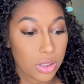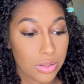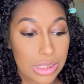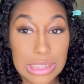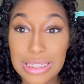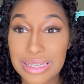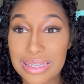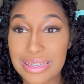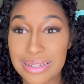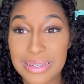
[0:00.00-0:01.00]
This looks
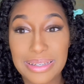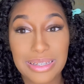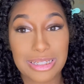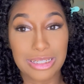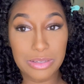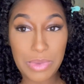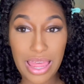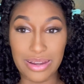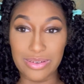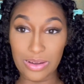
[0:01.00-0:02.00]
good. Look at
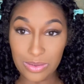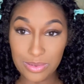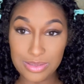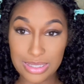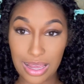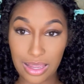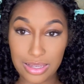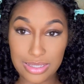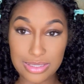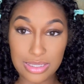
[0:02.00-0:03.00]
my nose,
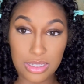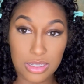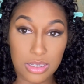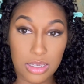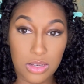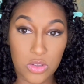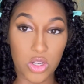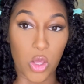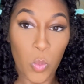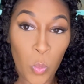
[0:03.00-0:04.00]
guys. And do like.